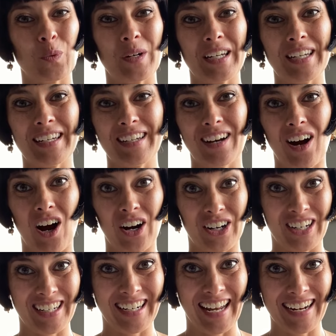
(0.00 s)
we are
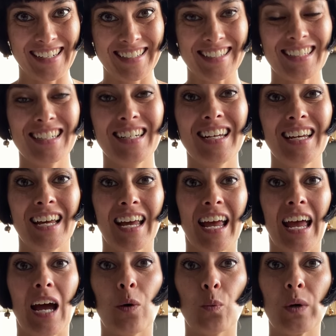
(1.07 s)
connected
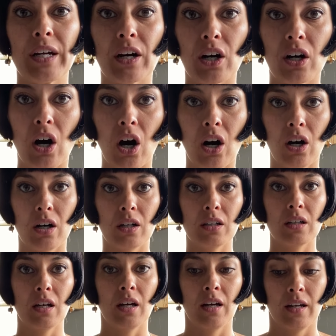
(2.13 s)
and we are
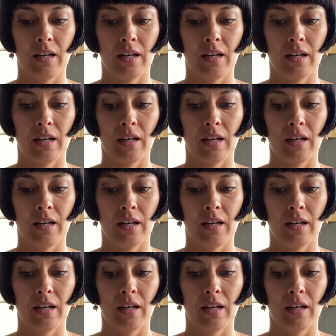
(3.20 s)
all